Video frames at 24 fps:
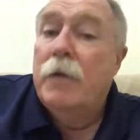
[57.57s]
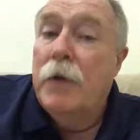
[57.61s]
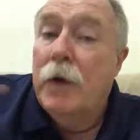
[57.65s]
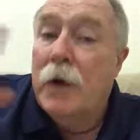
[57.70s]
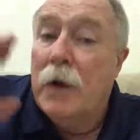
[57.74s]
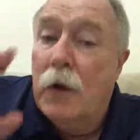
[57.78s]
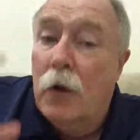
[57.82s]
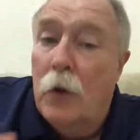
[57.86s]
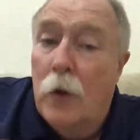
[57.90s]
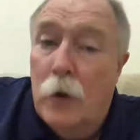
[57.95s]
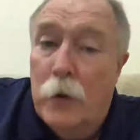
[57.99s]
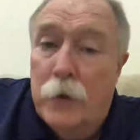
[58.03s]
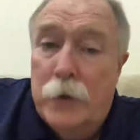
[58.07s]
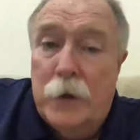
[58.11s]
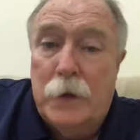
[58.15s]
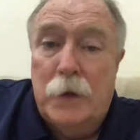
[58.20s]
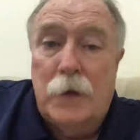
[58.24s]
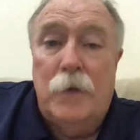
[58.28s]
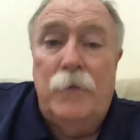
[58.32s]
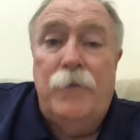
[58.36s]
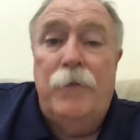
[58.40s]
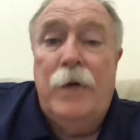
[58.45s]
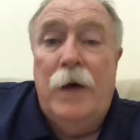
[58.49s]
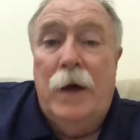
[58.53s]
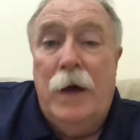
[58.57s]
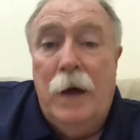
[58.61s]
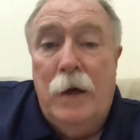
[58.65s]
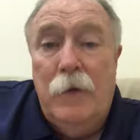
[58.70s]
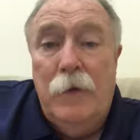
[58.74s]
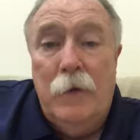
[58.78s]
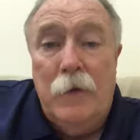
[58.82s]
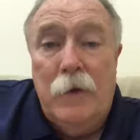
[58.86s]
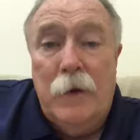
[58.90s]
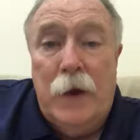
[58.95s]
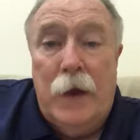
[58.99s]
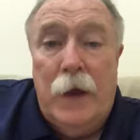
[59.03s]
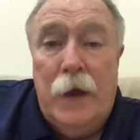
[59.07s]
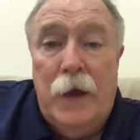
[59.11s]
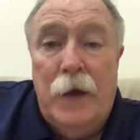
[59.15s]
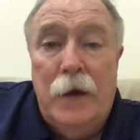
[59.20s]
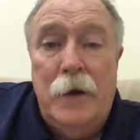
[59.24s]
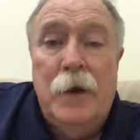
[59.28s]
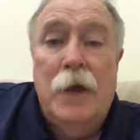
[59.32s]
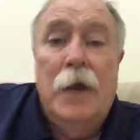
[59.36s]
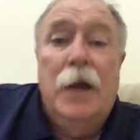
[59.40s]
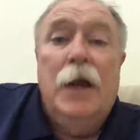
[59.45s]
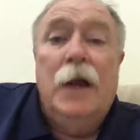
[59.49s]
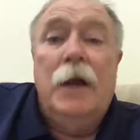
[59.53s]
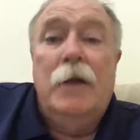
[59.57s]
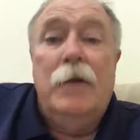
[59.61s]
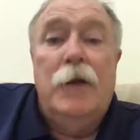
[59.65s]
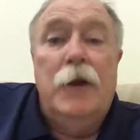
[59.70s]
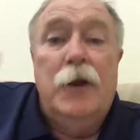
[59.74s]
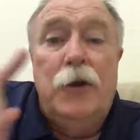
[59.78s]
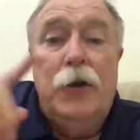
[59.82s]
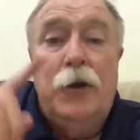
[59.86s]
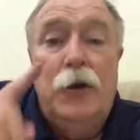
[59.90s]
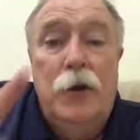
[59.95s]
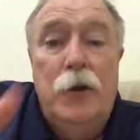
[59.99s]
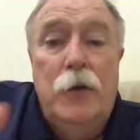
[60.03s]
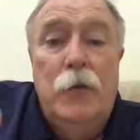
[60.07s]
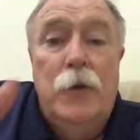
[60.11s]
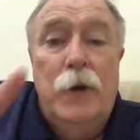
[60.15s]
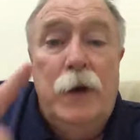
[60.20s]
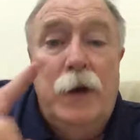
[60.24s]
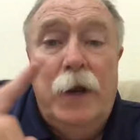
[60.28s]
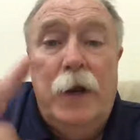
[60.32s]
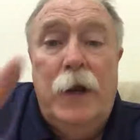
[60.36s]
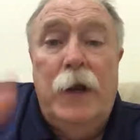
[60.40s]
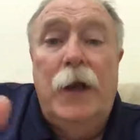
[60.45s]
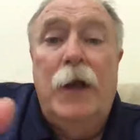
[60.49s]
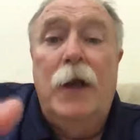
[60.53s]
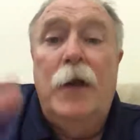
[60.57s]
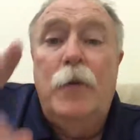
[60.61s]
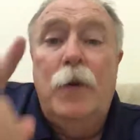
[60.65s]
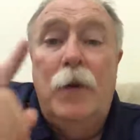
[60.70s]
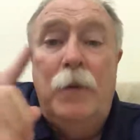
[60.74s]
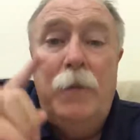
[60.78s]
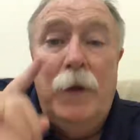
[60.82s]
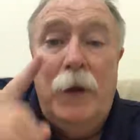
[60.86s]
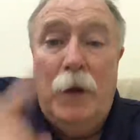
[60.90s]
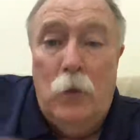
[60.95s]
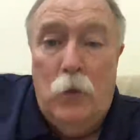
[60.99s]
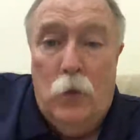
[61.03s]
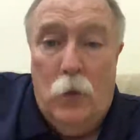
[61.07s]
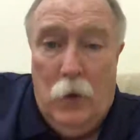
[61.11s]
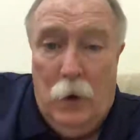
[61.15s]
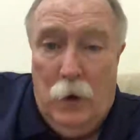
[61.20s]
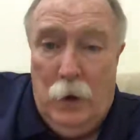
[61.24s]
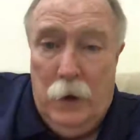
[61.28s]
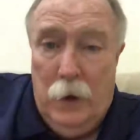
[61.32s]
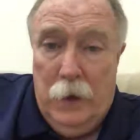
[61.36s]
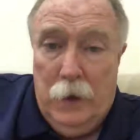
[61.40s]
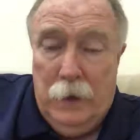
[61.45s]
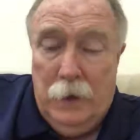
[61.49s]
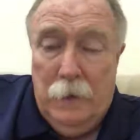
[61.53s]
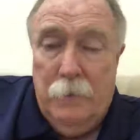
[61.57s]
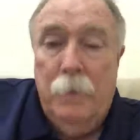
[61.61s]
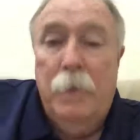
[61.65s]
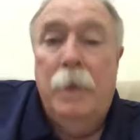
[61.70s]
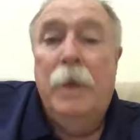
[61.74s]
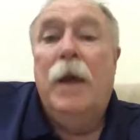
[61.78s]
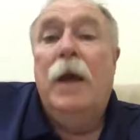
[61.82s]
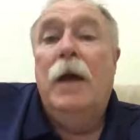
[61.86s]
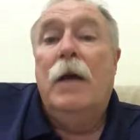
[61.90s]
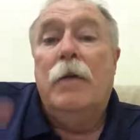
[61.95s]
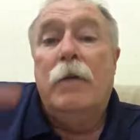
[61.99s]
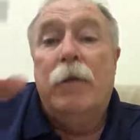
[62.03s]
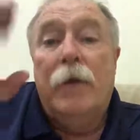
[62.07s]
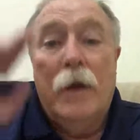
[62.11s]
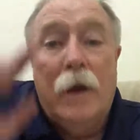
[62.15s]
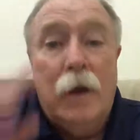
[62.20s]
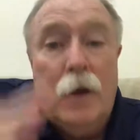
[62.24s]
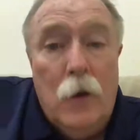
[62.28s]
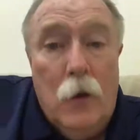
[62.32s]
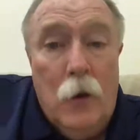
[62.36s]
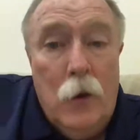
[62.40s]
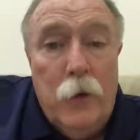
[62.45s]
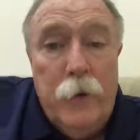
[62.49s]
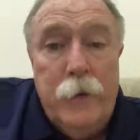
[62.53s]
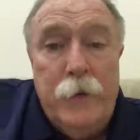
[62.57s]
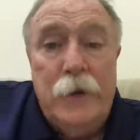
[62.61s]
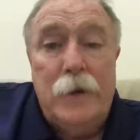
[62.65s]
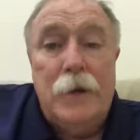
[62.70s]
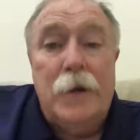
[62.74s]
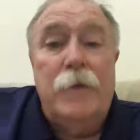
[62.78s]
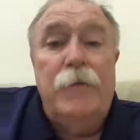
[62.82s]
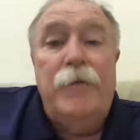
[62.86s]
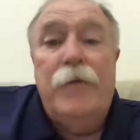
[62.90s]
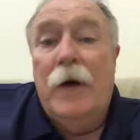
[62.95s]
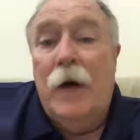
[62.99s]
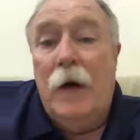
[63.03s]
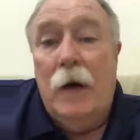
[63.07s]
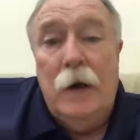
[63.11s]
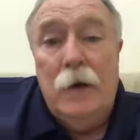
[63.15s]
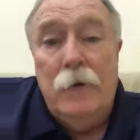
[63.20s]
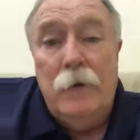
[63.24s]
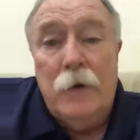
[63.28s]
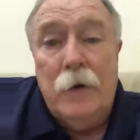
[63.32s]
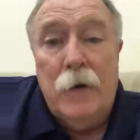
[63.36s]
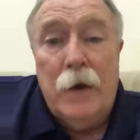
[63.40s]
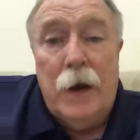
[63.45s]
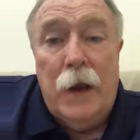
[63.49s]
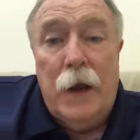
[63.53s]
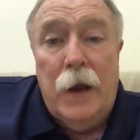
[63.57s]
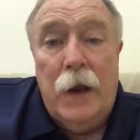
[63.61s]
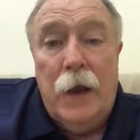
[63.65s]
The goal that the Father had, that you and He would be one. The goal that the Father